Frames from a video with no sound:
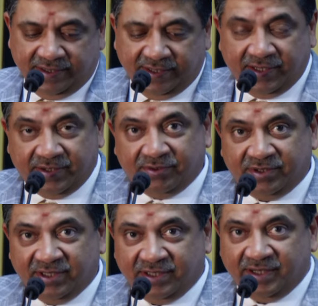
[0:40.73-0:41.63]
I don't
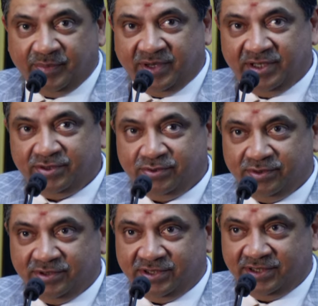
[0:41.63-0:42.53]
think there are many
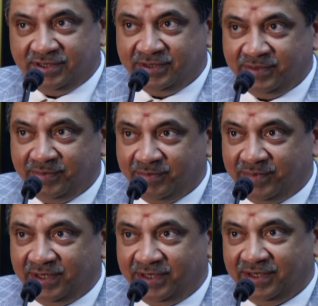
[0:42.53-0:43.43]
students here,
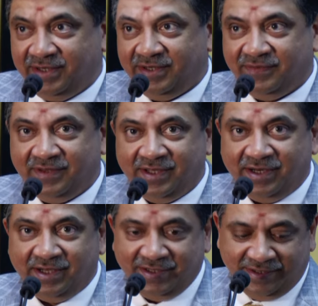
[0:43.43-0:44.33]
but if there
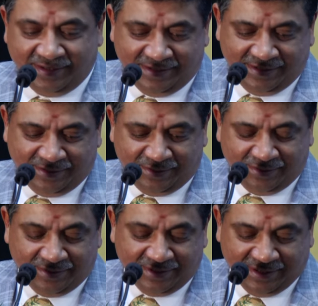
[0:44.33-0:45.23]
are, the
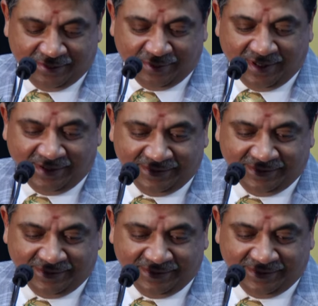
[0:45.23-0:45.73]
students as well.